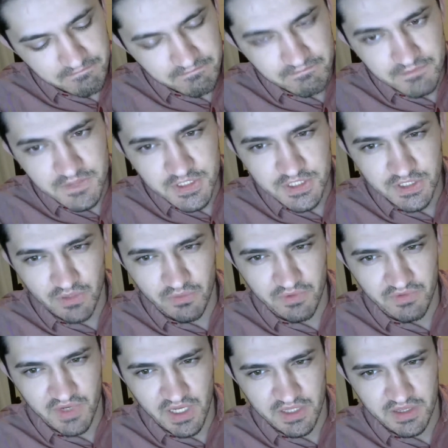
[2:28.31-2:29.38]
So we've
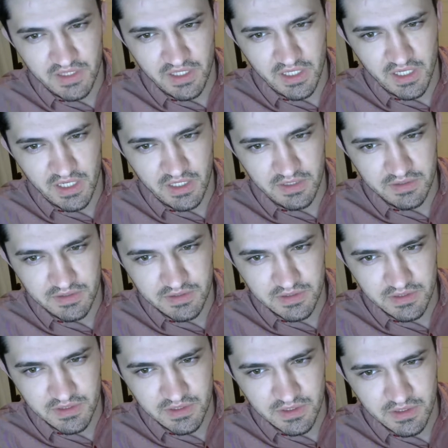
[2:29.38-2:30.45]
got the
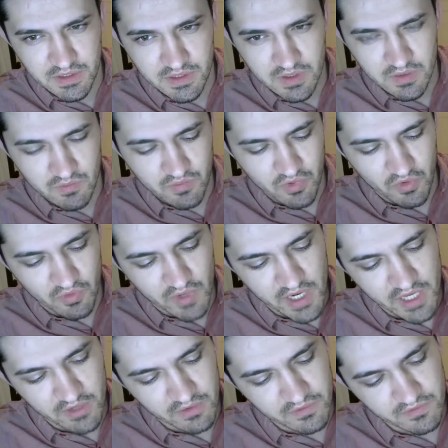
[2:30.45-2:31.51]
parietal
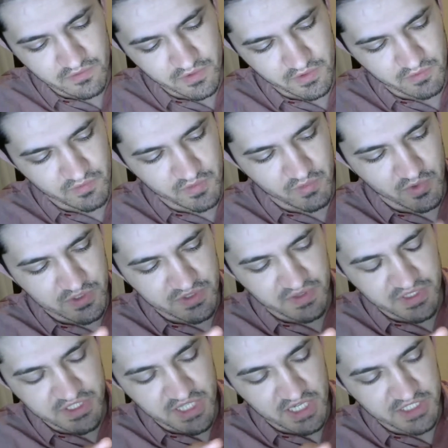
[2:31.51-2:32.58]
for most of the
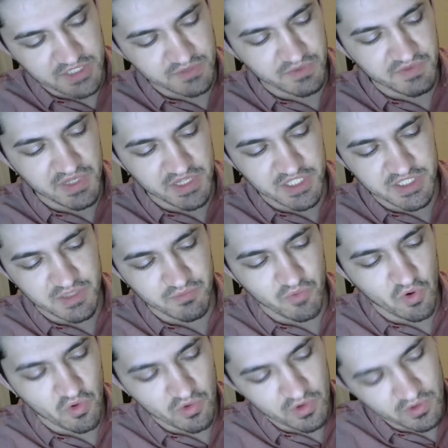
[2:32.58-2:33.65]
sections. We've got the
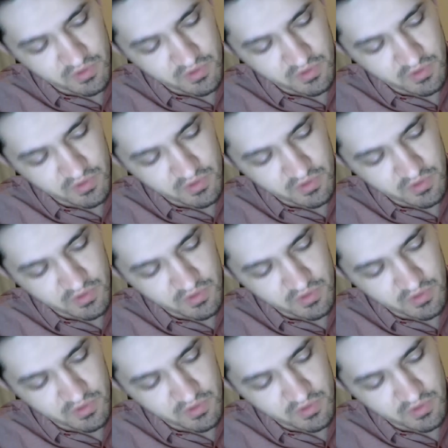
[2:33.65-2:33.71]
temporal